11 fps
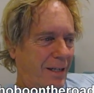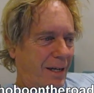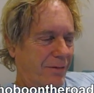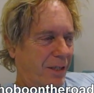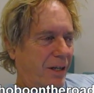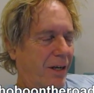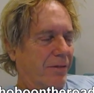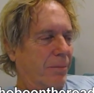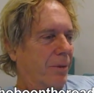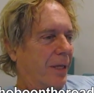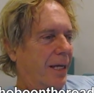after I get off
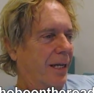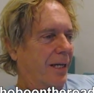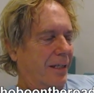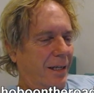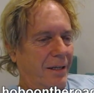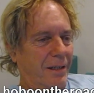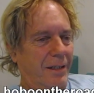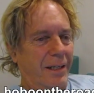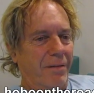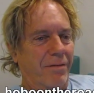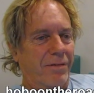the plane and
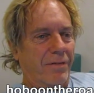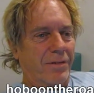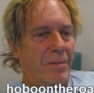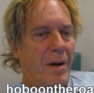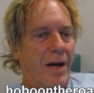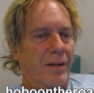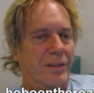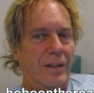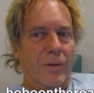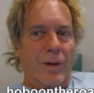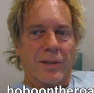leave 50 miles
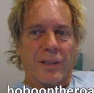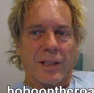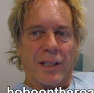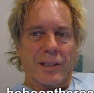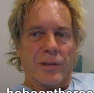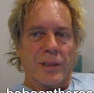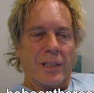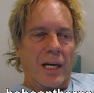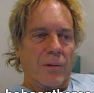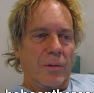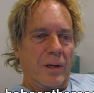and go out to the
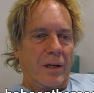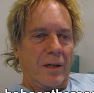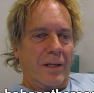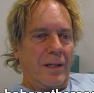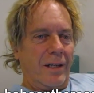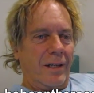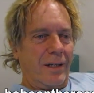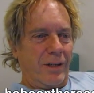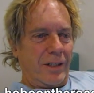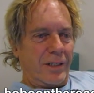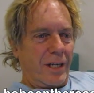countryside where
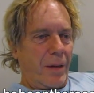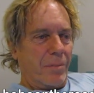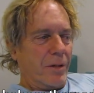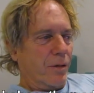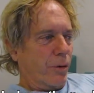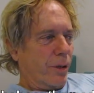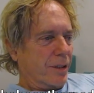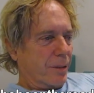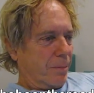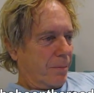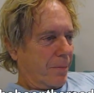you escape the
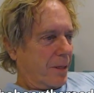tourism,